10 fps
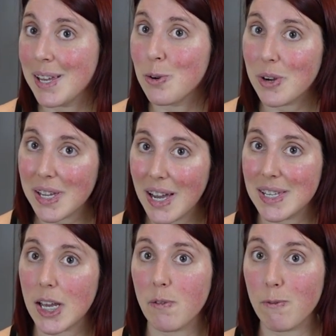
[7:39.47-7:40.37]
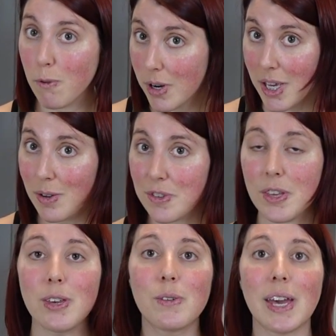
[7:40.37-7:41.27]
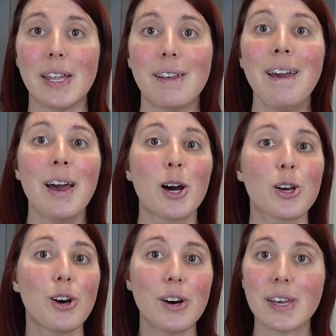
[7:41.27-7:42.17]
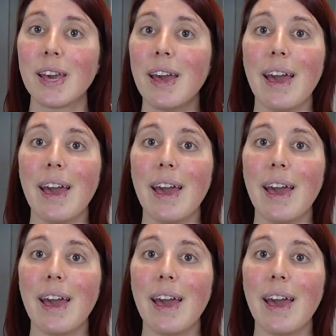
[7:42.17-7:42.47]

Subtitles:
and organizing for you so you can cook